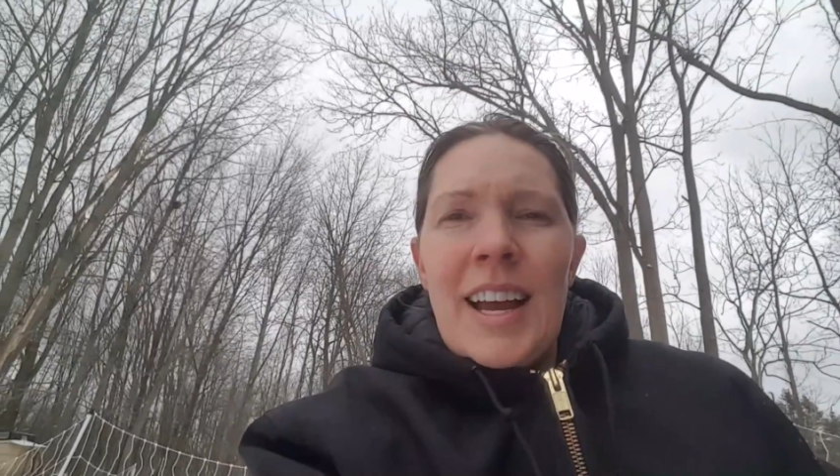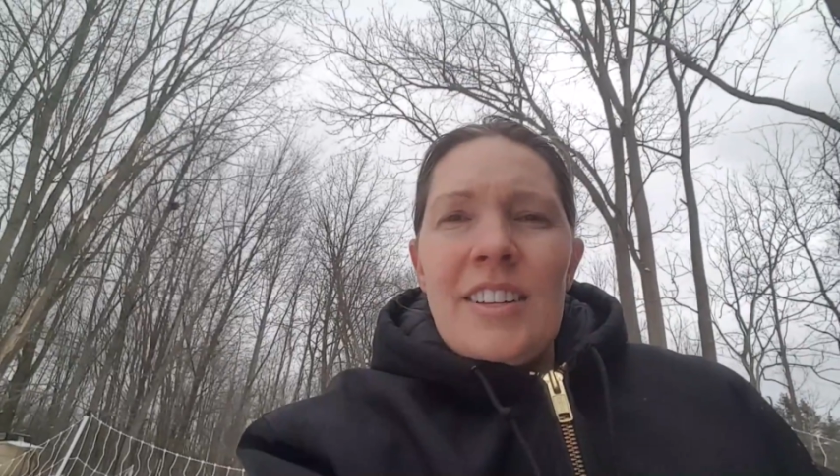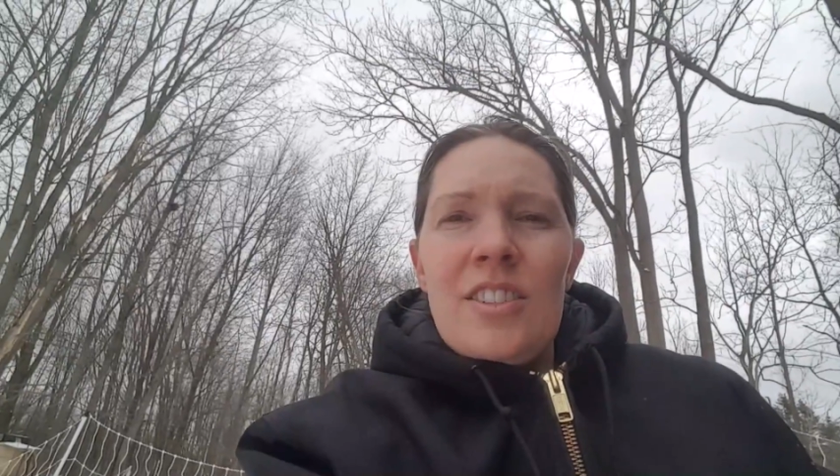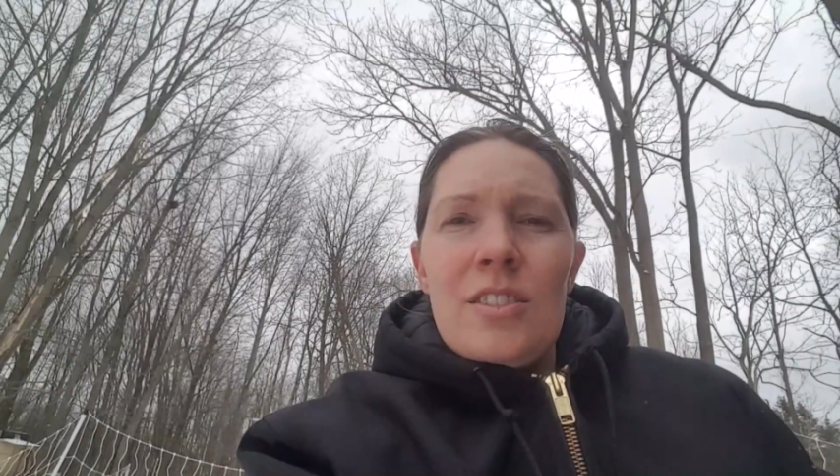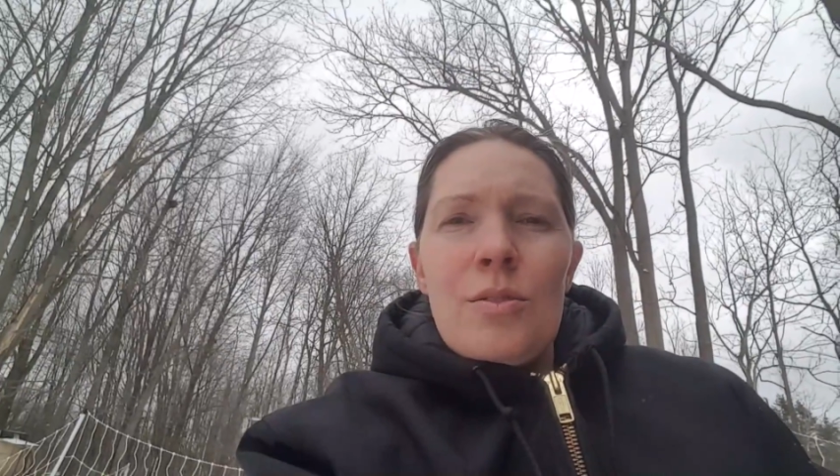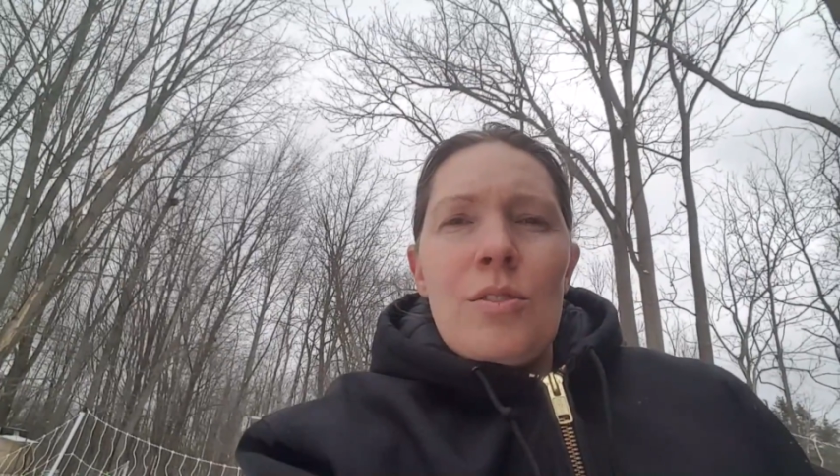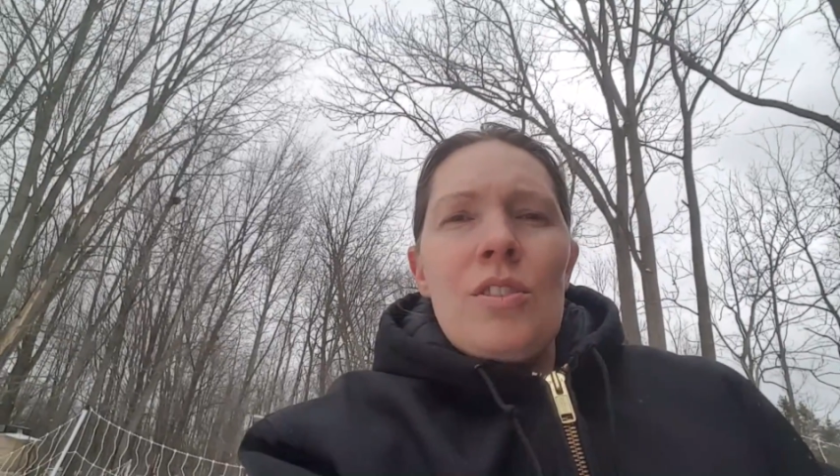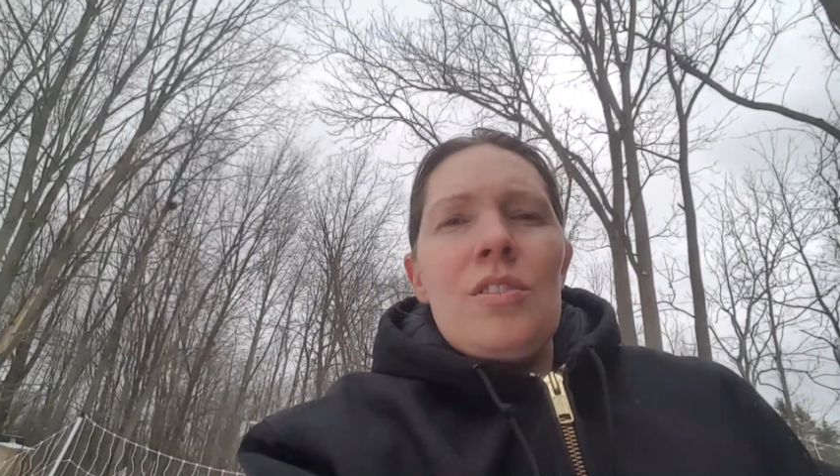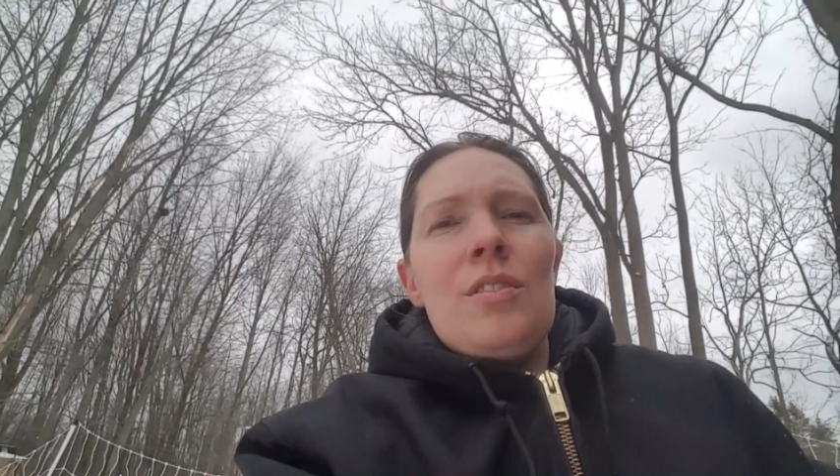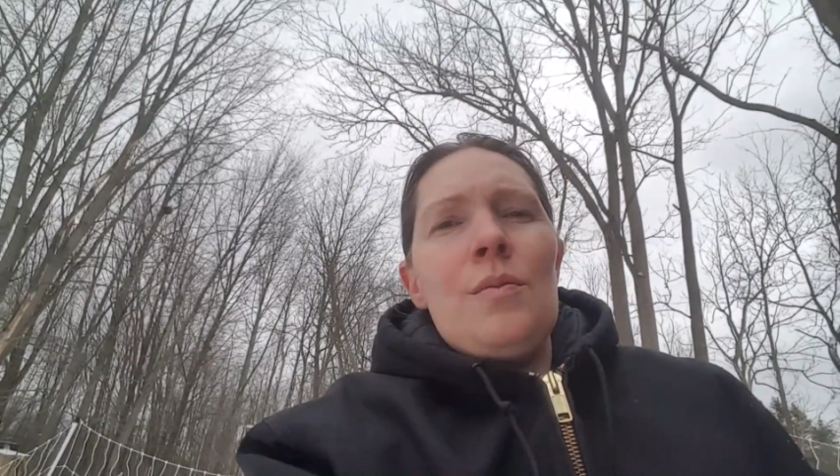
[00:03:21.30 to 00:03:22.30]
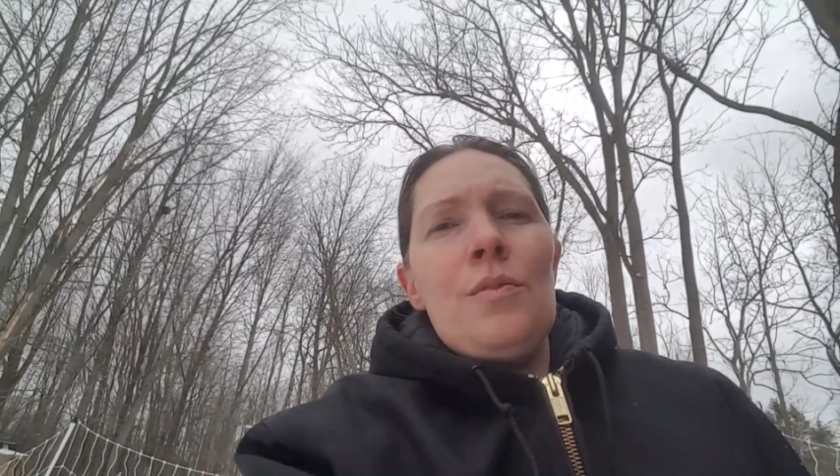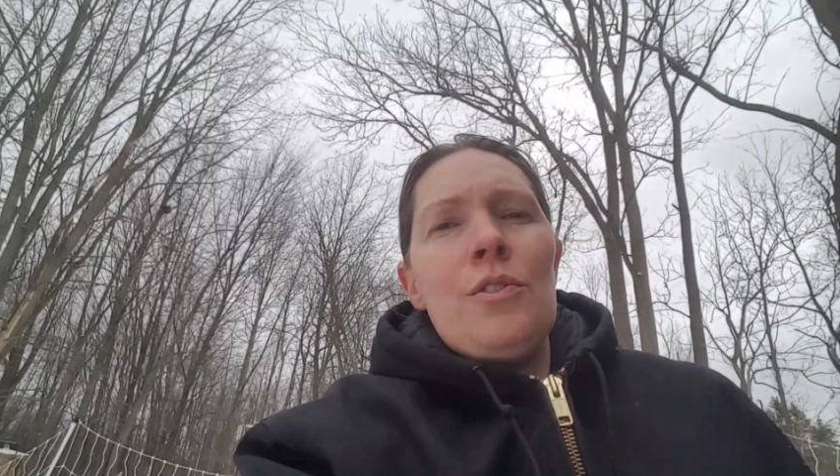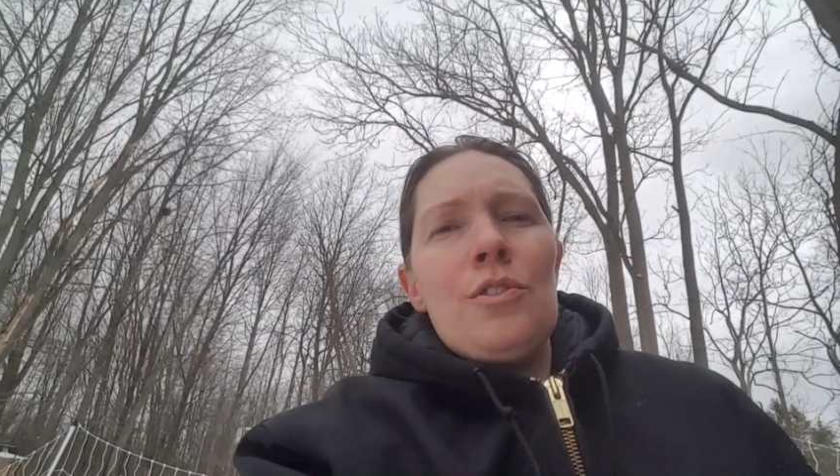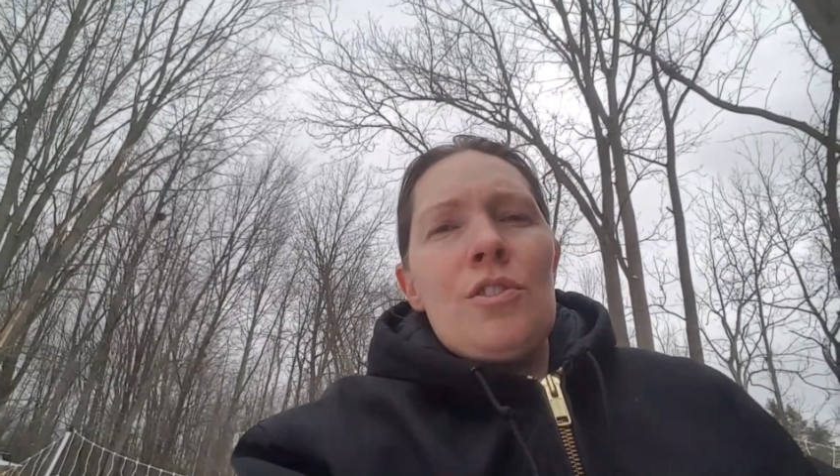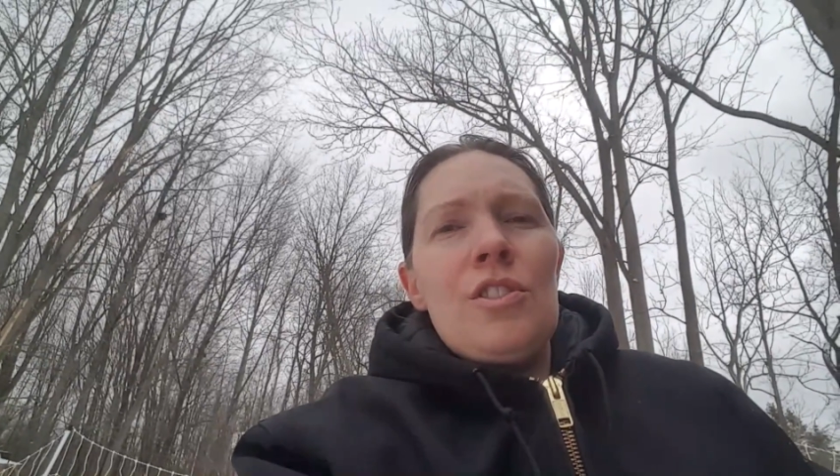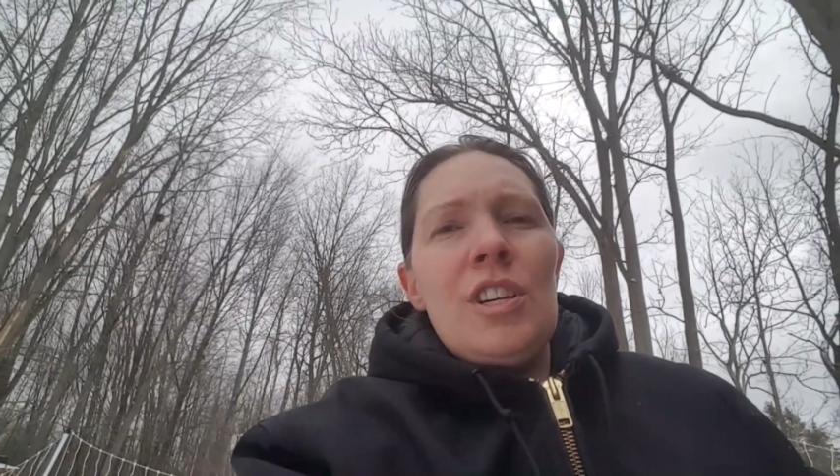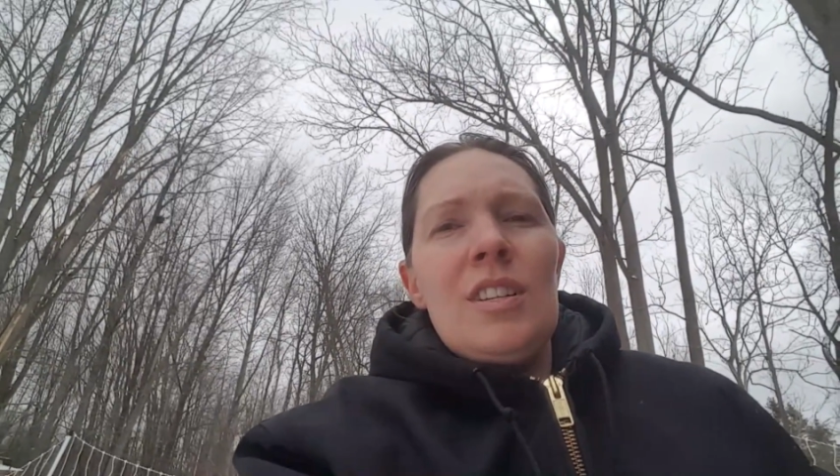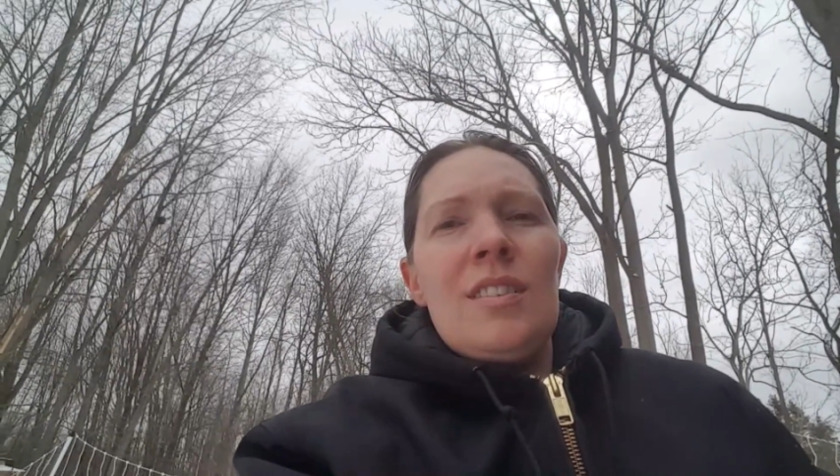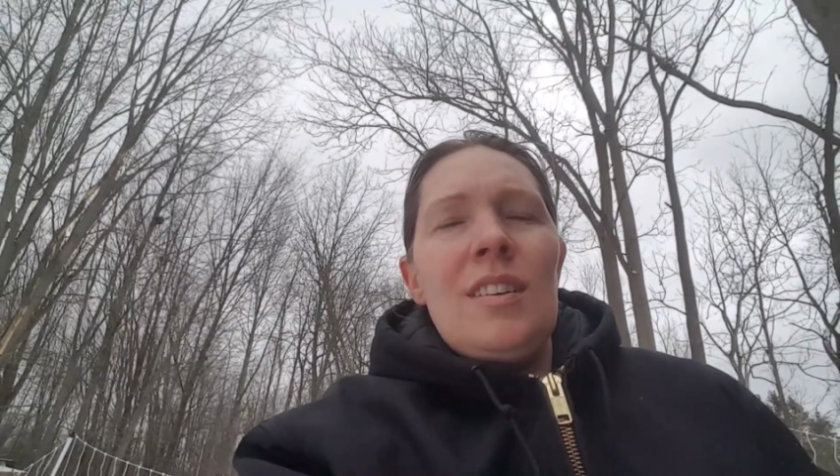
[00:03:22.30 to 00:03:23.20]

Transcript: I just ordered some fruit trees